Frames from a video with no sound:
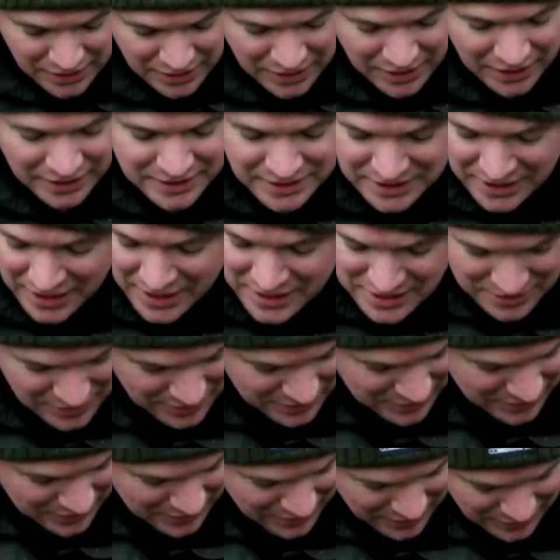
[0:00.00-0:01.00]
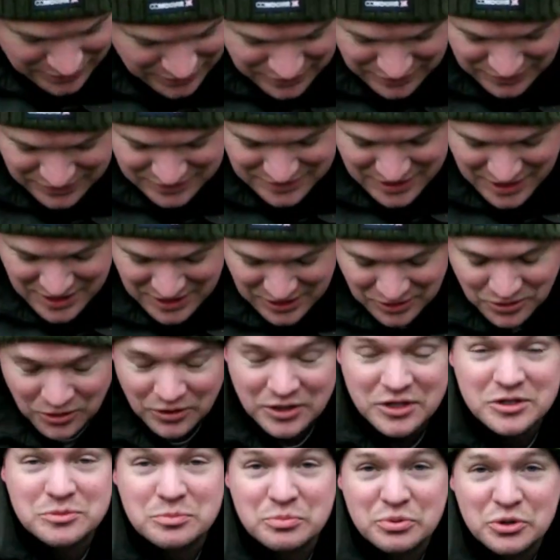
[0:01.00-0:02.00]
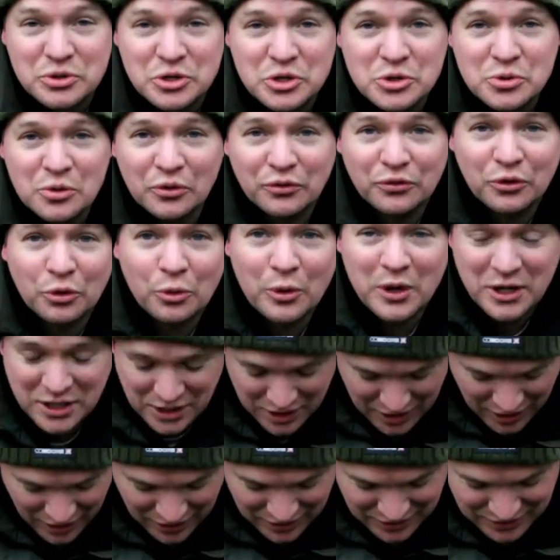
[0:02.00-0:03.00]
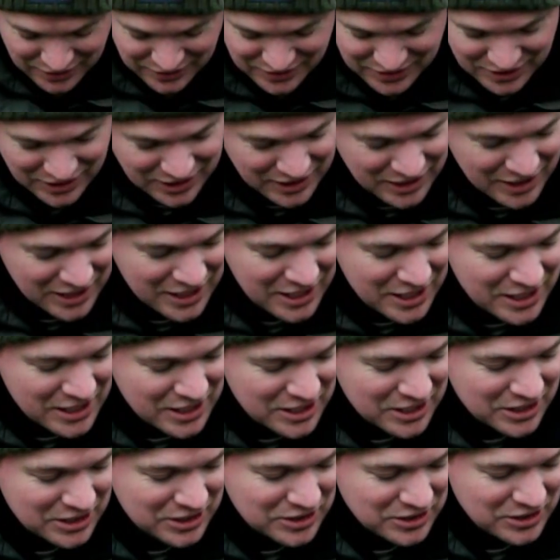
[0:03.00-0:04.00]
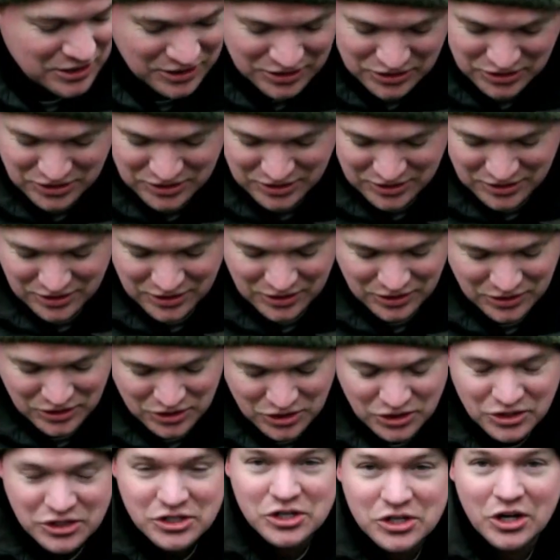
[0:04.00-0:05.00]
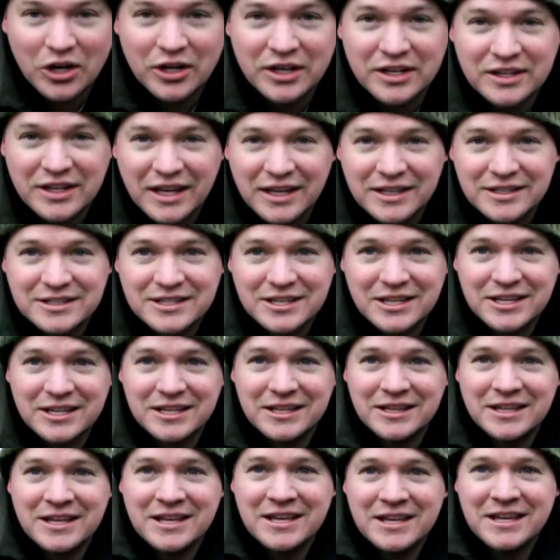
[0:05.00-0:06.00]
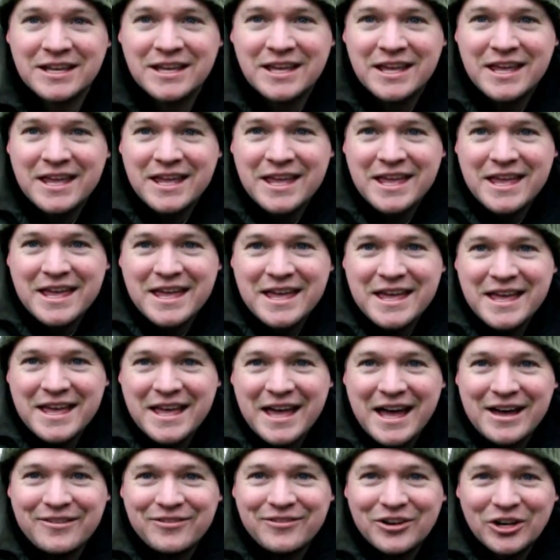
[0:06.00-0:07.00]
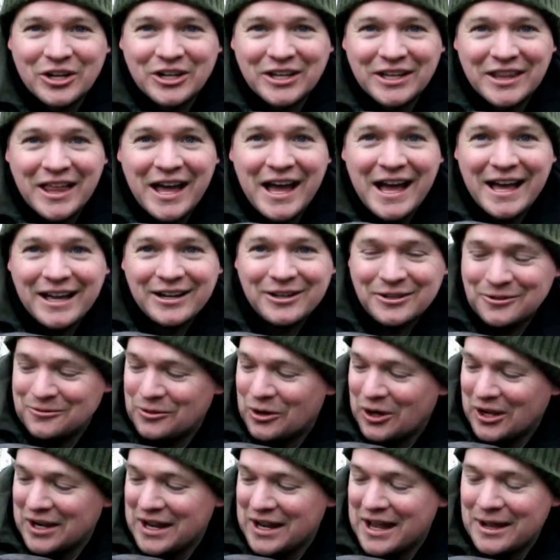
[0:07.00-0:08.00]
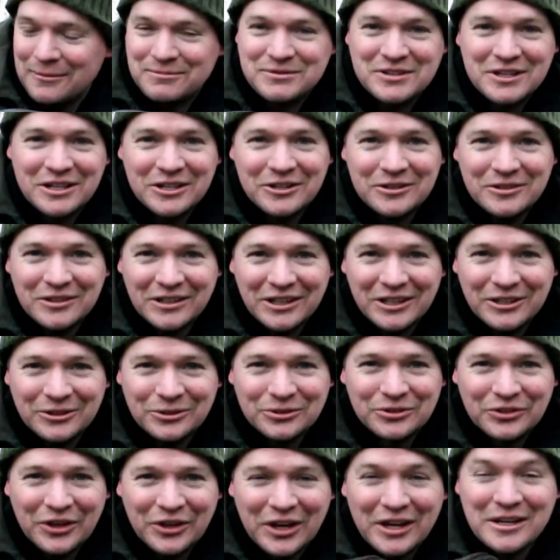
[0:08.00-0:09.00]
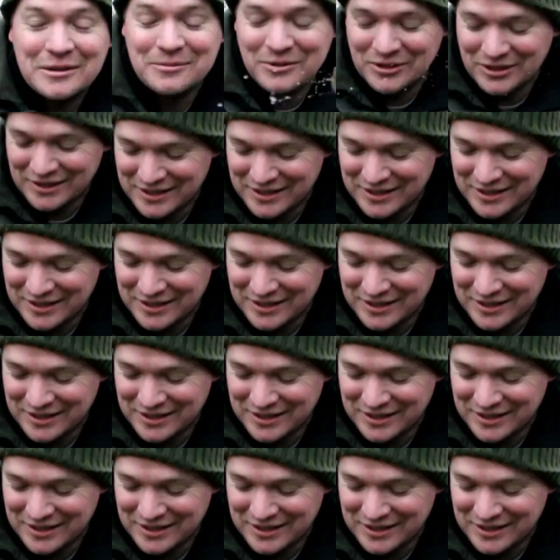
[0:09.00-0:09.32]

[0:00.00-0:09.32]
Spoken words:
Again, it's taking on his beautiful winter colours and just shy of 18. Have a look at that. What an absolute little diamond.